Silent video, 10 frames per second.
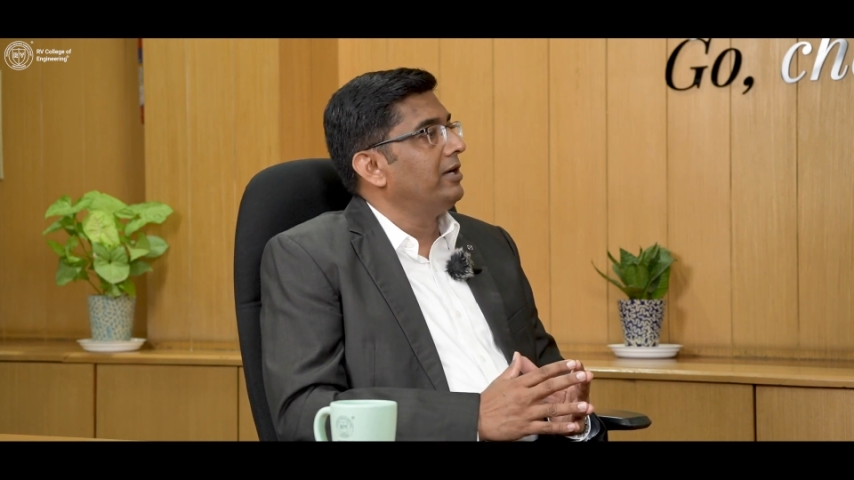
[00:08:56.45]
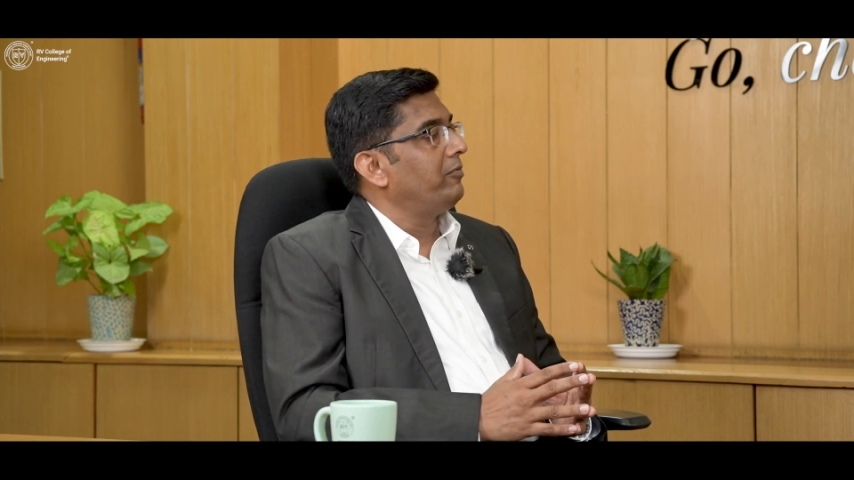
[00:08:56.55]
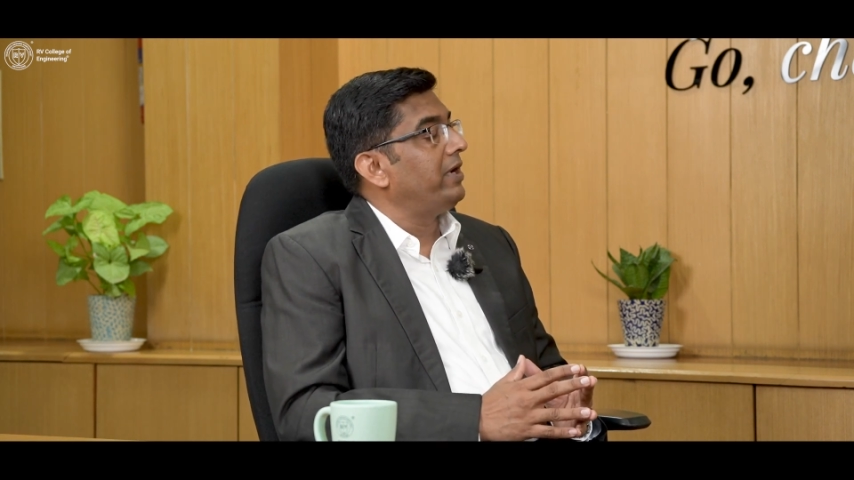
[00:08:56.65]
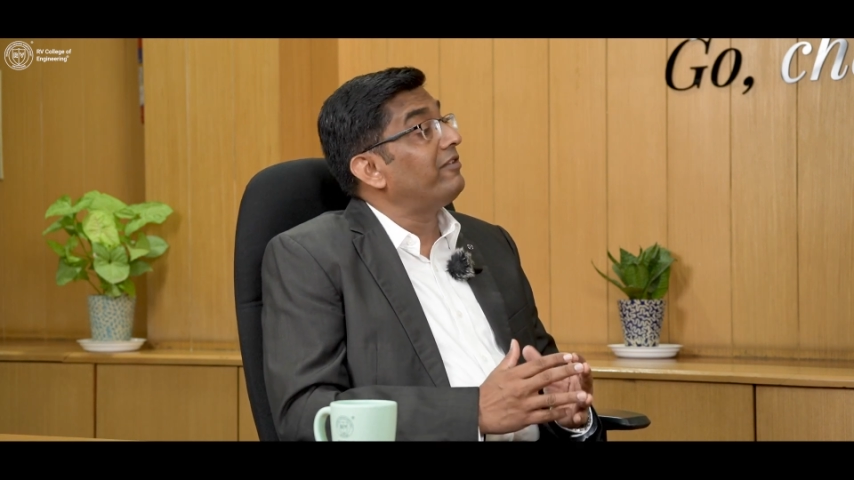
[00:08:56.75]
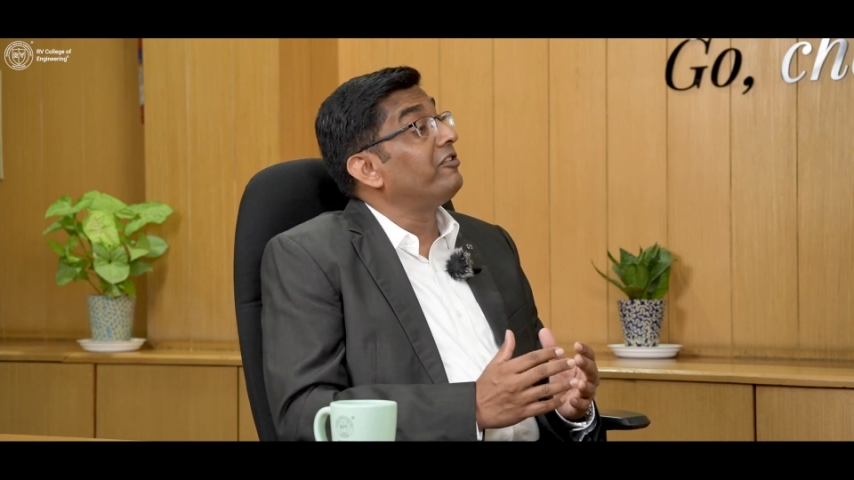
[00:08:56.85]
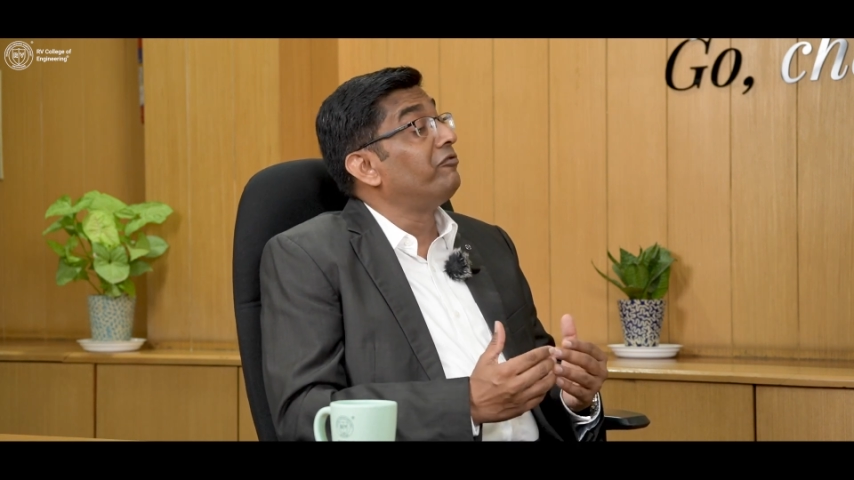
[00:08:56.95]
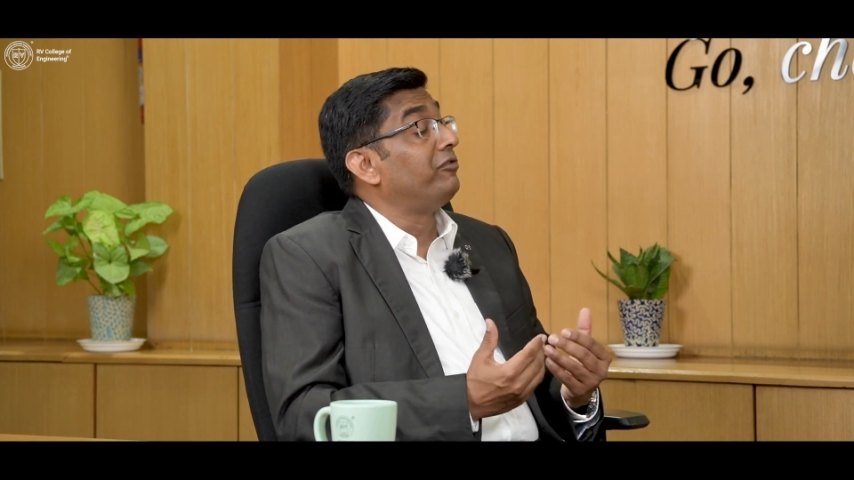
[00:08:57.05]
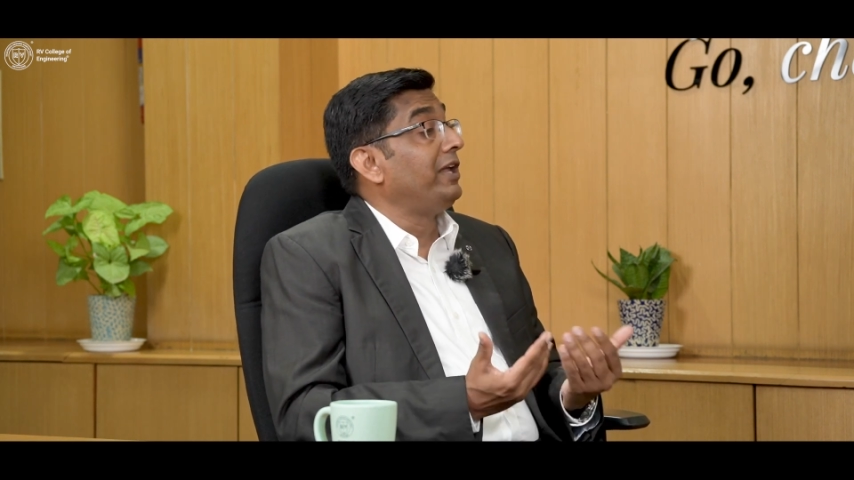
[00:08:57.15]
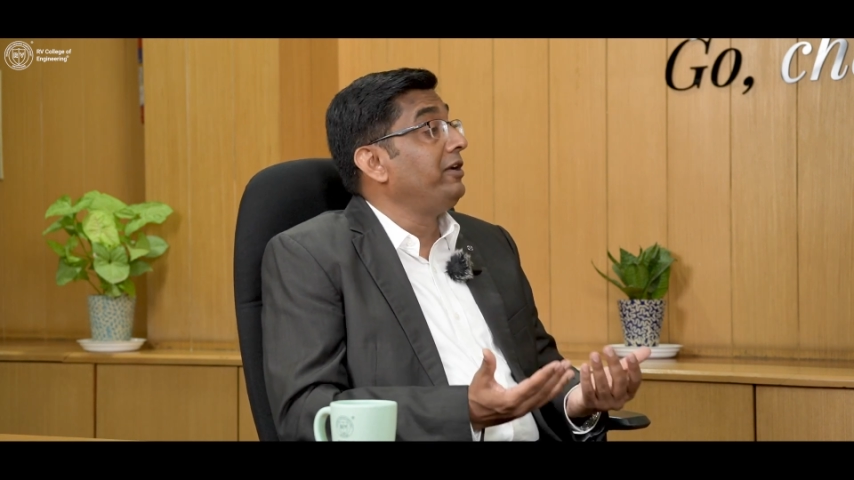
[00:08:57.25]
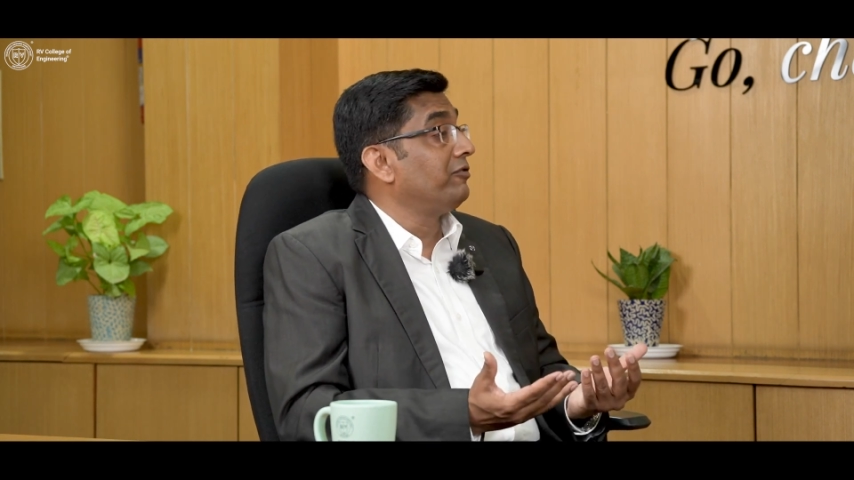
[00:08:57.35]
we'd have a
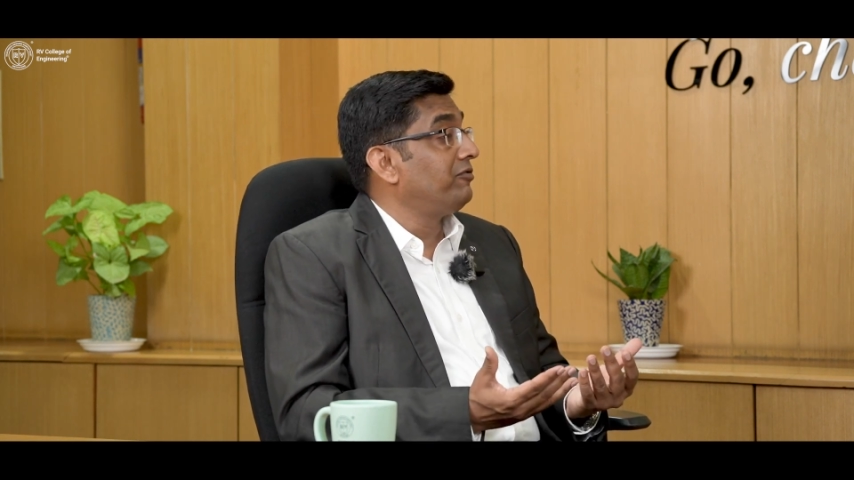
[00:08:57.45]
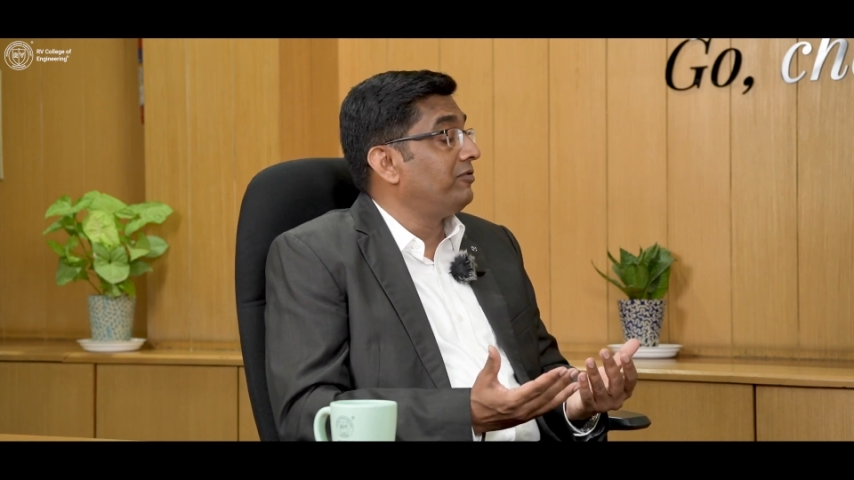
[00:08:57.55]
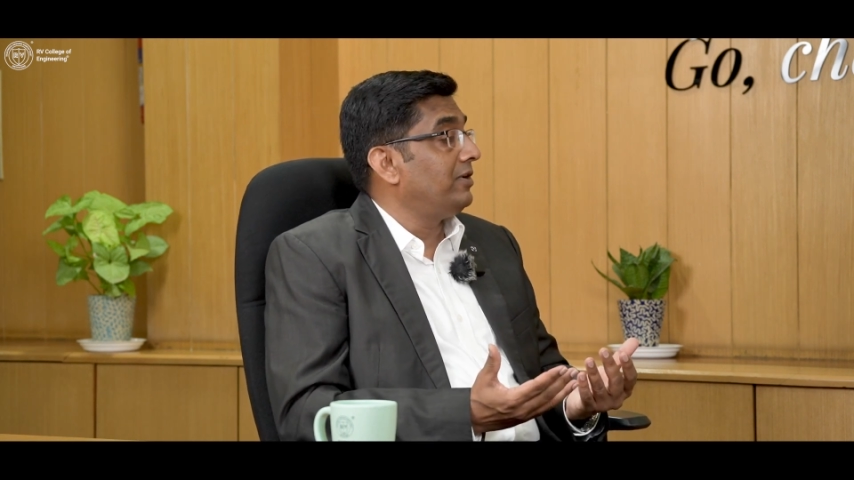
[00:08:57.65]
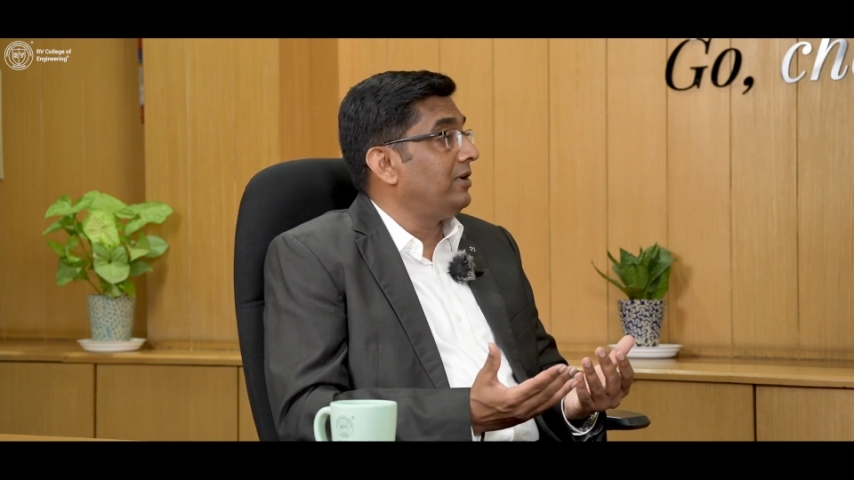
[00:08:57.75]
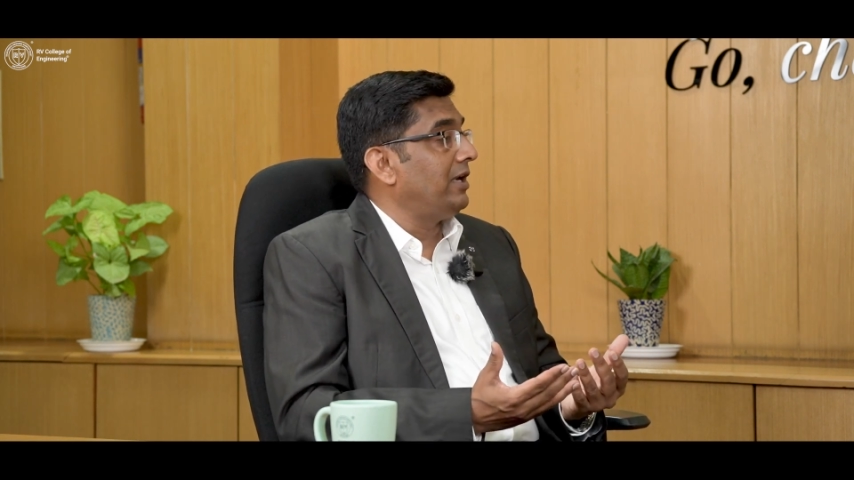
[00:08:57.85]
fleet of